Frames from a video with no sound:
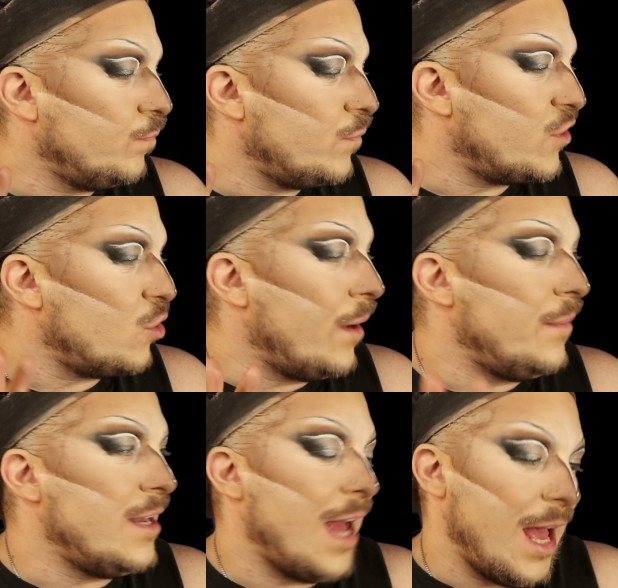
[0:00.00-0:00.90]
So
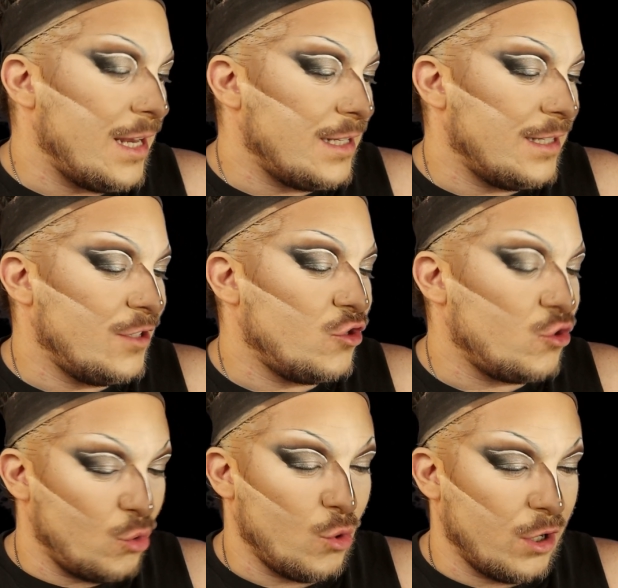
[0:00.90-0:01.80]
I'm not
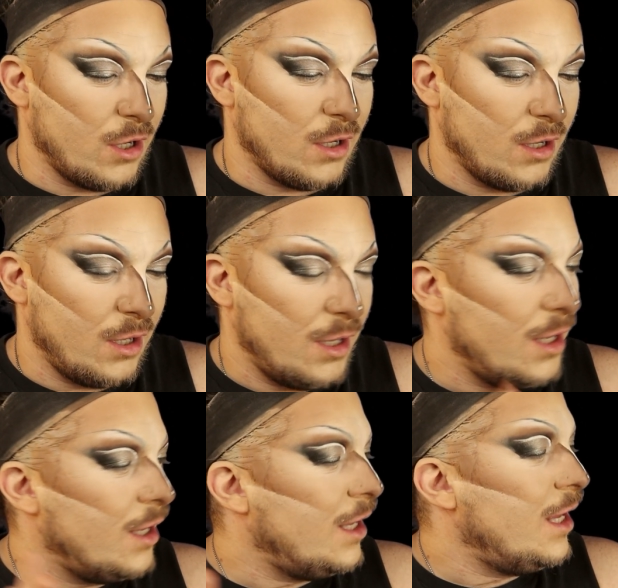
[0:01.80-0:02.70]
sure
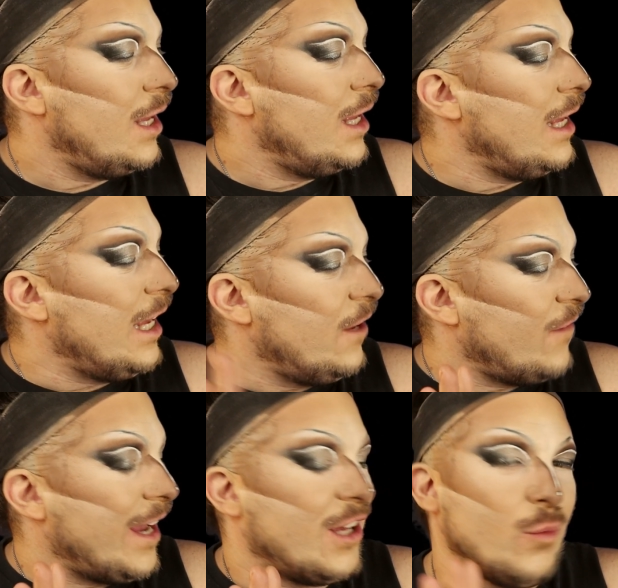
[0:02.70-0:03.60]
if
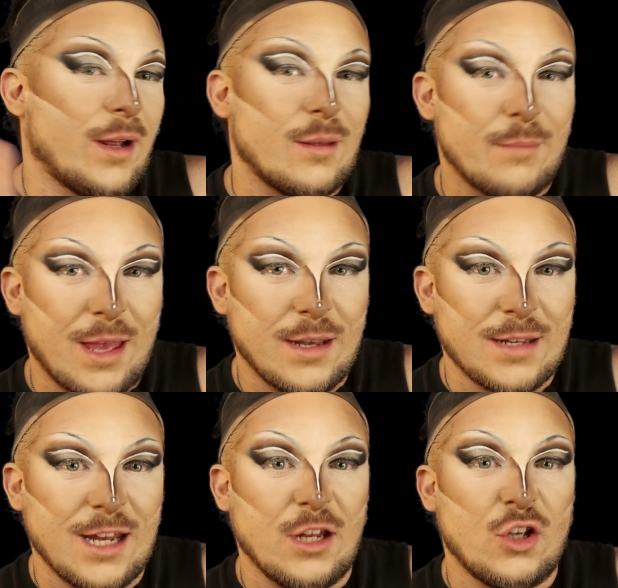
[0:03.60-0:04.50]
I can recommend
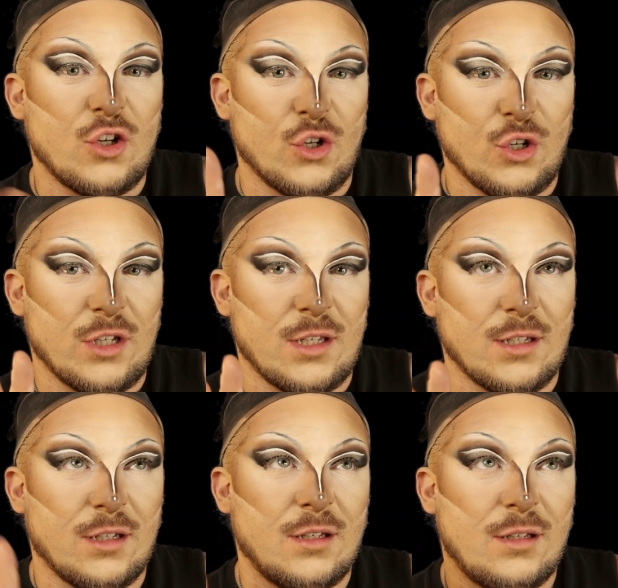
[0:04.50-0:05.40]
a good